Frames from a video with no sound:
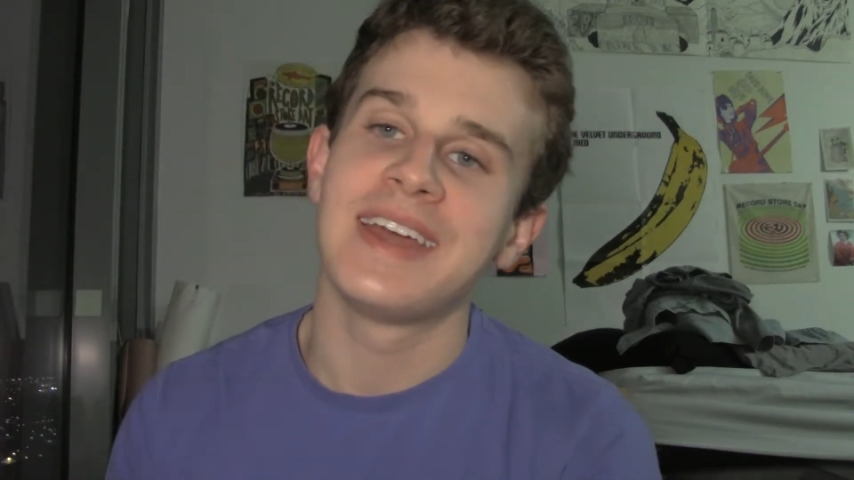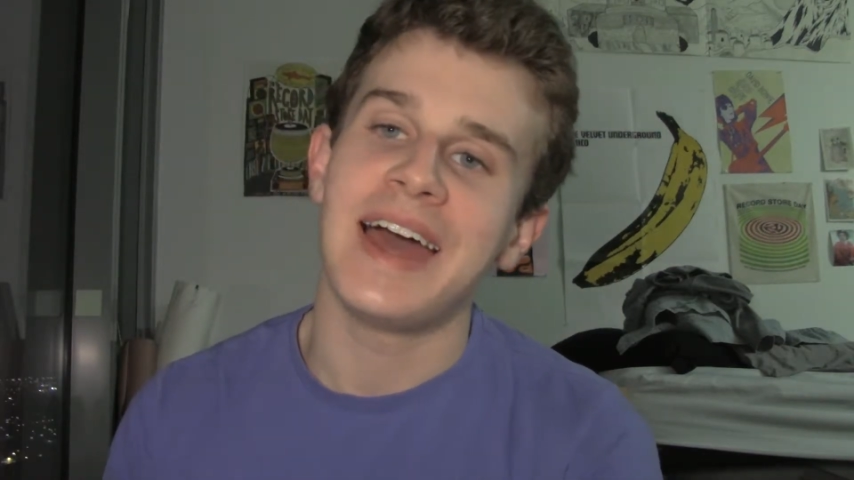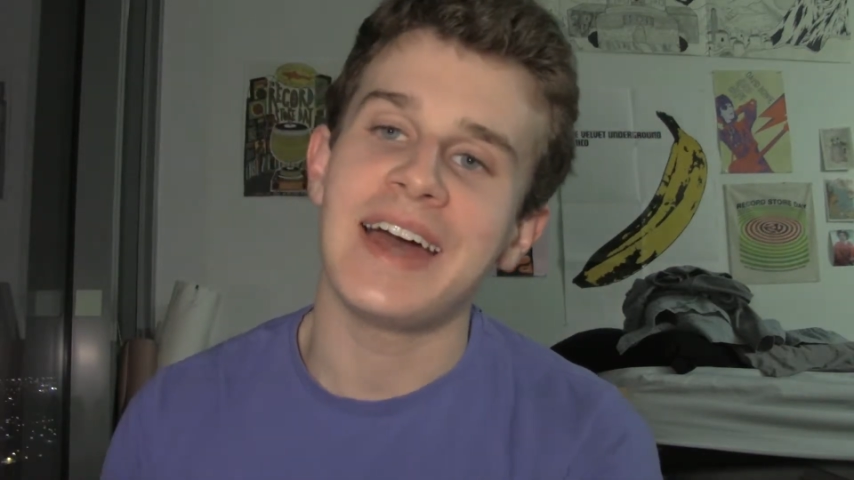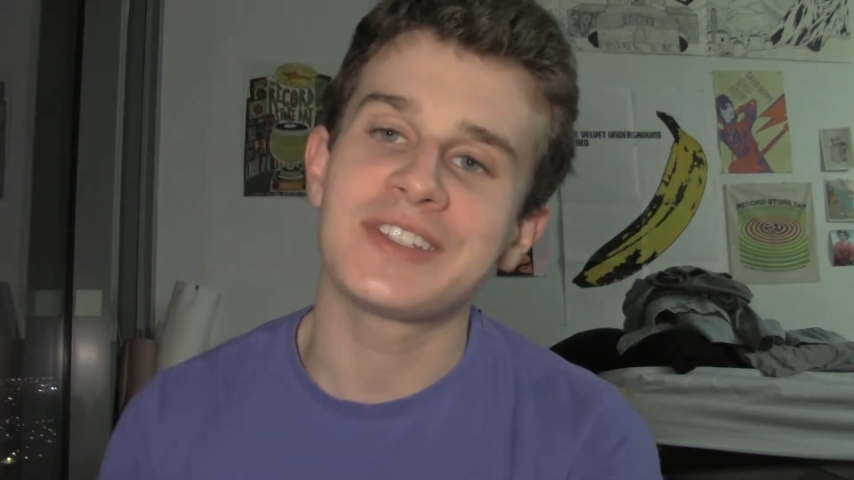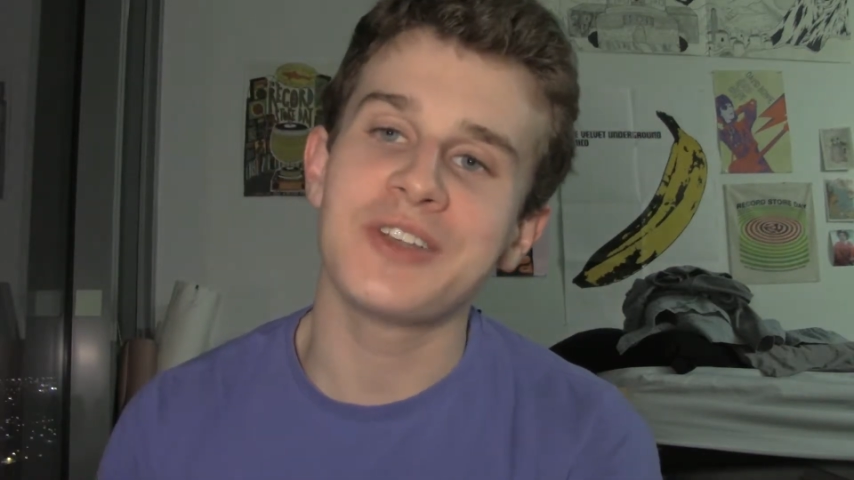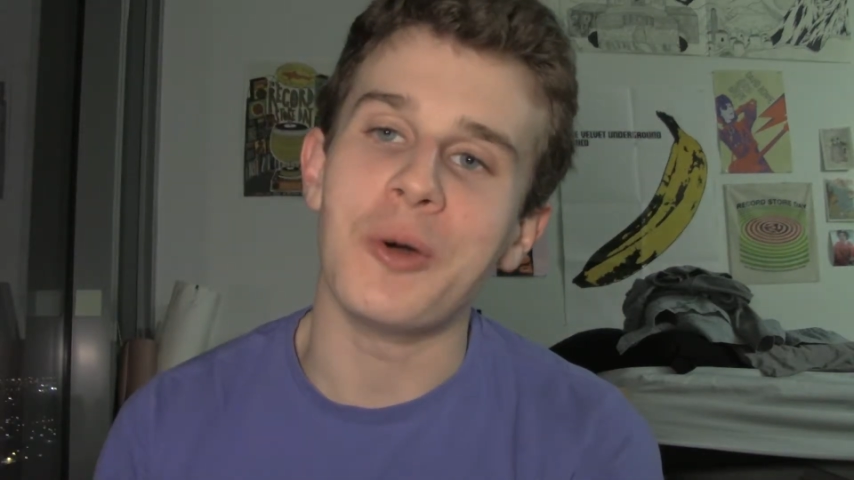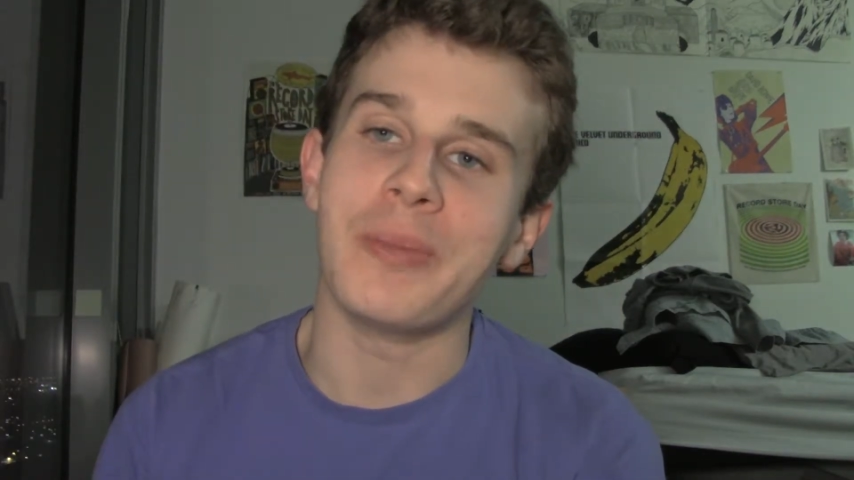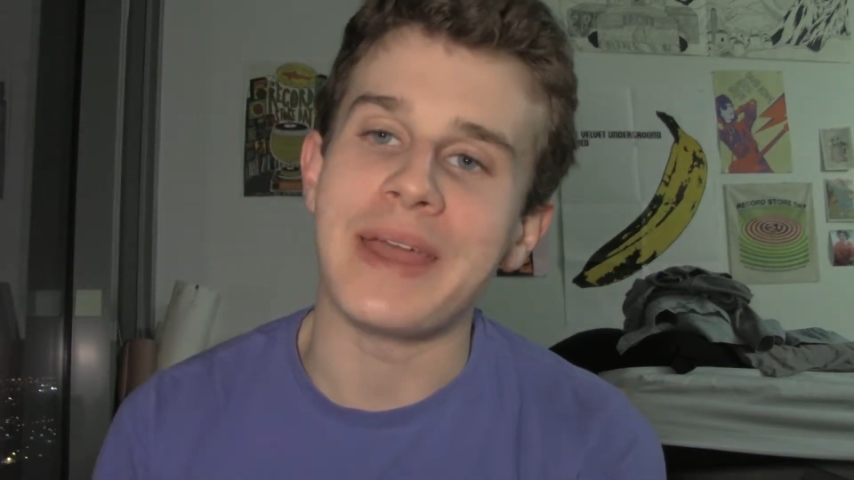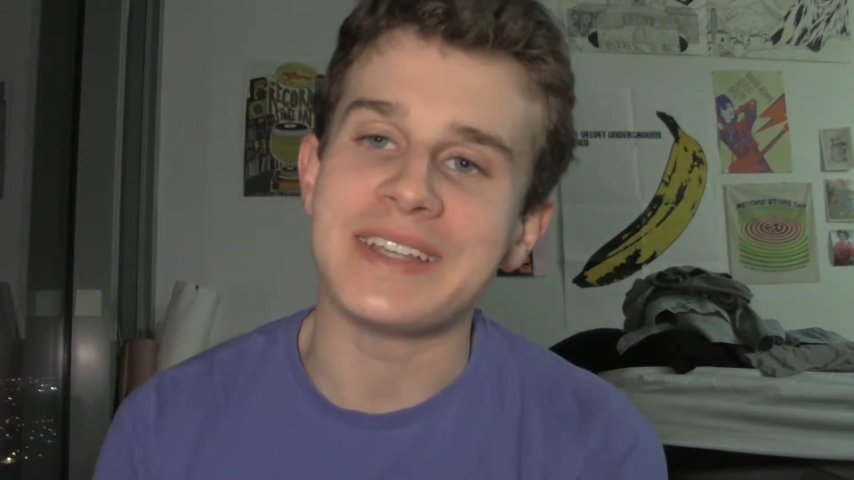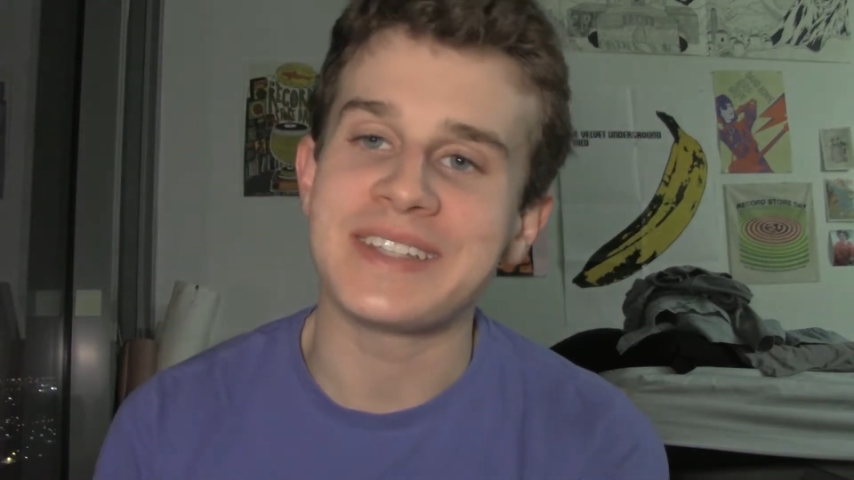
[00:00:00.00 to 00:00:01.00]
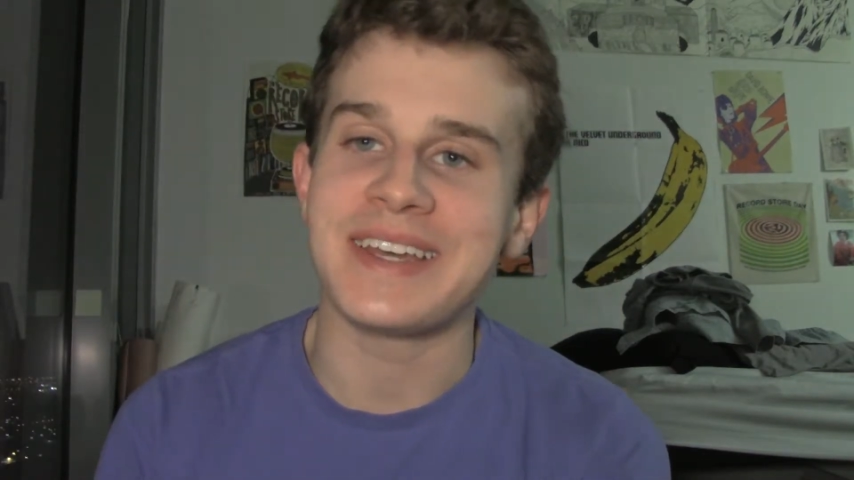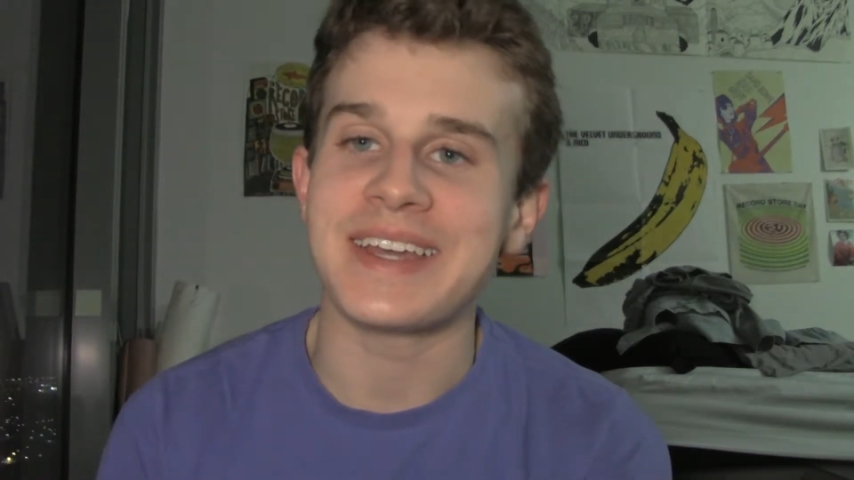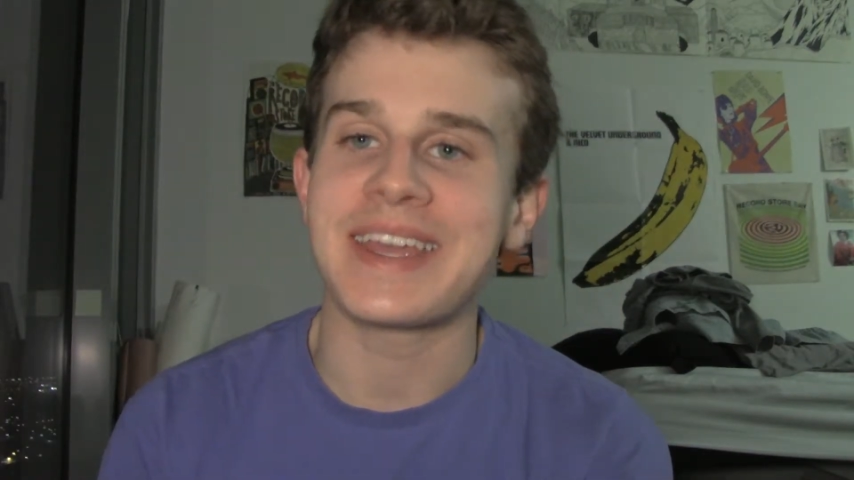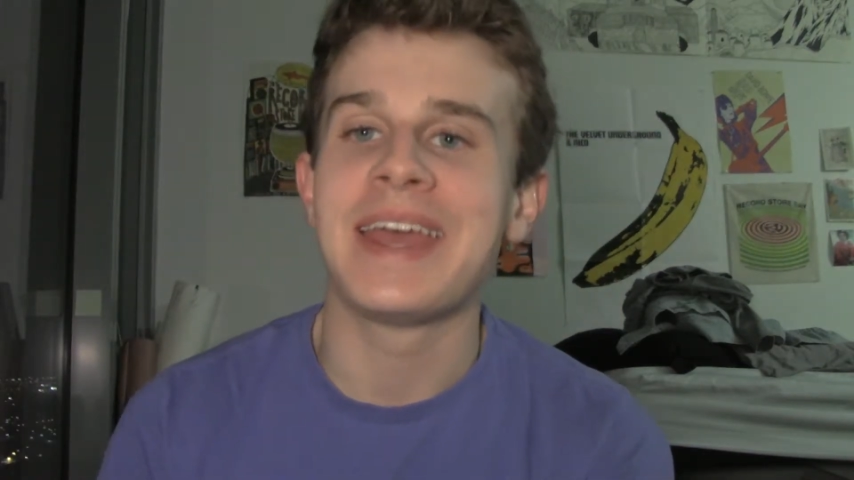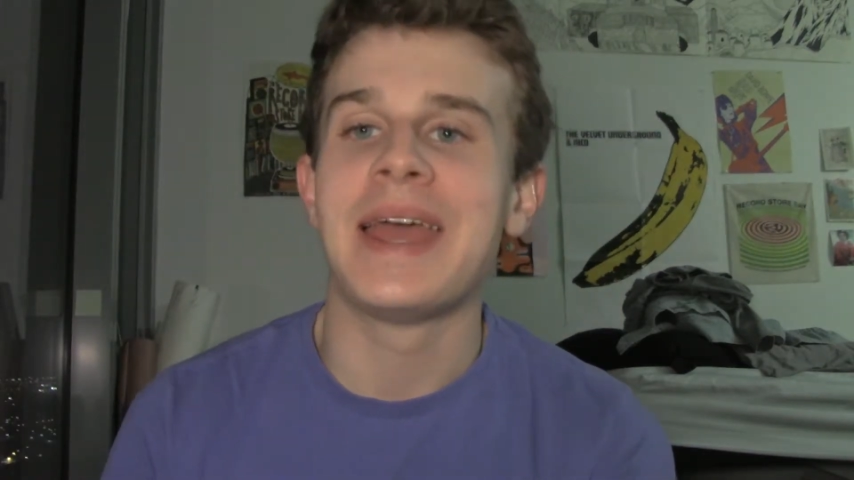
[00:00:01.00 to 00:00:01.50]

that's so basic.